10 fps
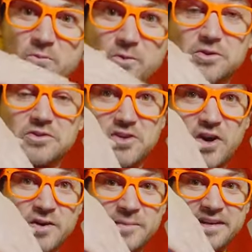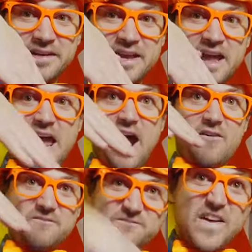will determine how
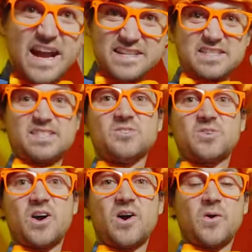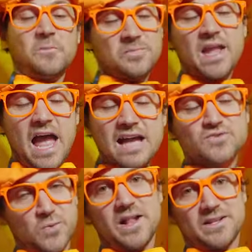fast you go,
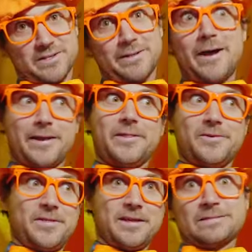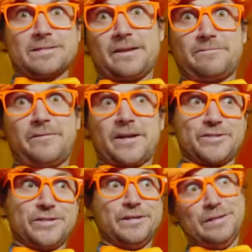as well as a lot of other things like
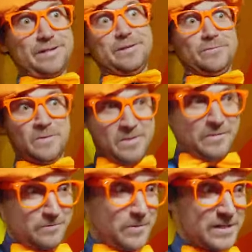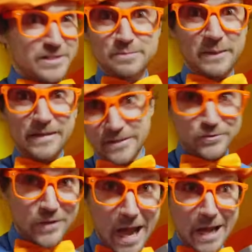friction and wind speed and
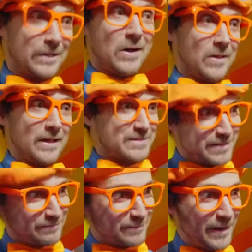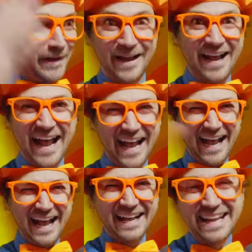drag and all that stuff.
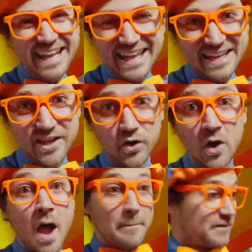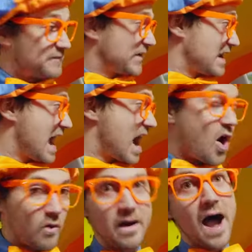Anywho, but for
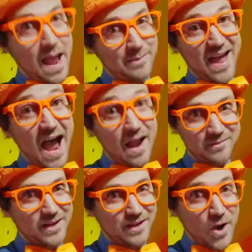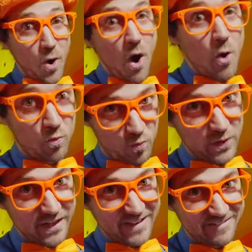now, I bet I'm gonna go
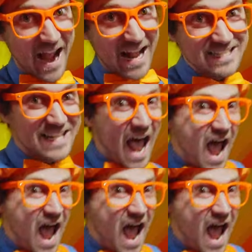really fast.